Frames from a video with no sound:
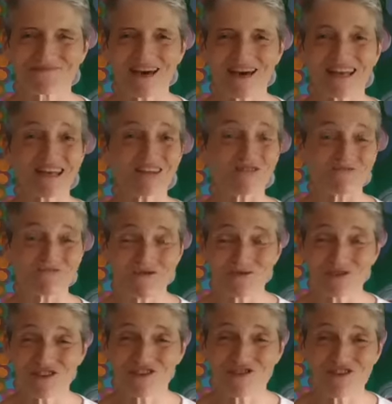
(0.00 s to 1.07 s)
and I look
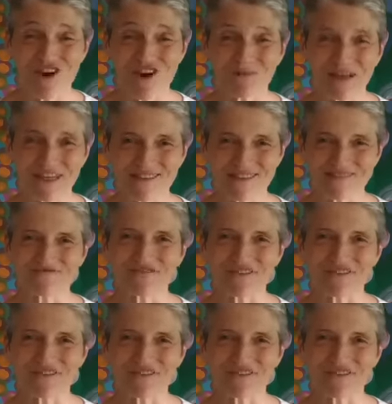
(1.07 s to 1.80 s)
forward to your comments and